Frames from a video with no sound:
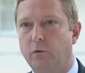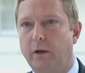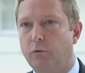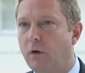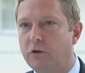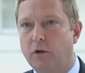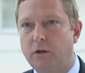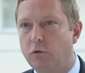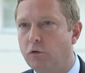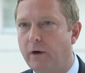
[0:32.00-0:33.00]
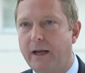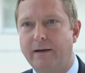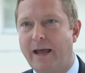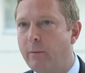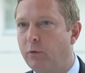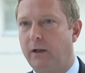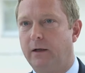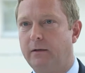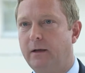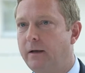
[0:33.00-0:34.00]
we had Russia, Ukraine,
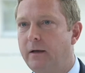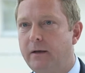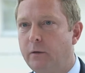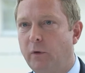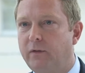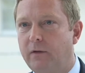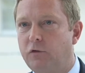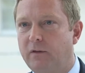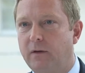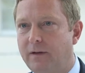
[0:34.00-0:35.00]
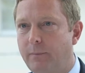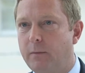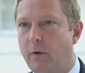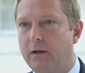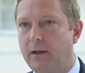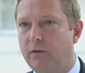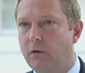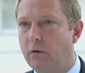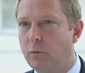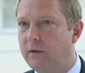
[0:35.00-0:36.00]
Ebola. Was this just a dip in markets,
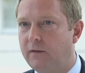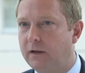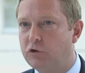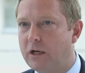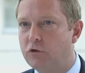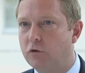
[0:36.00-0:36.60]
or are we seeing a change in